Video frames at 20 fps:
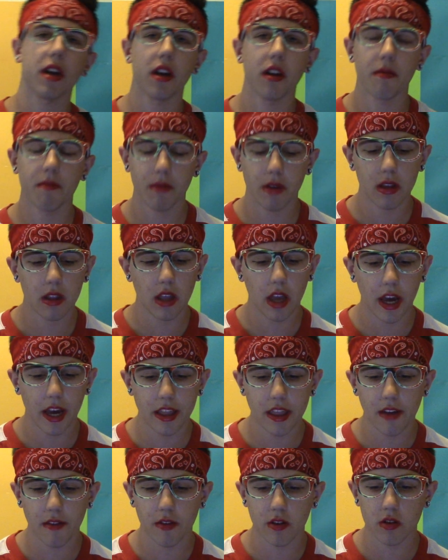on. But I
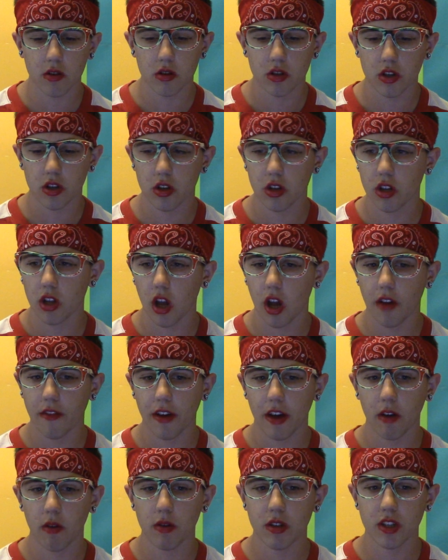never turn it off.
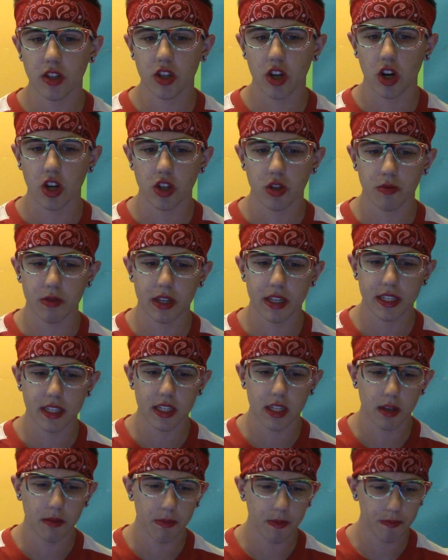I always charge it when I
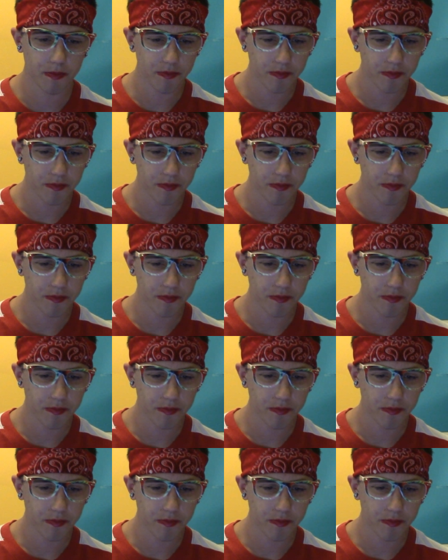sleep.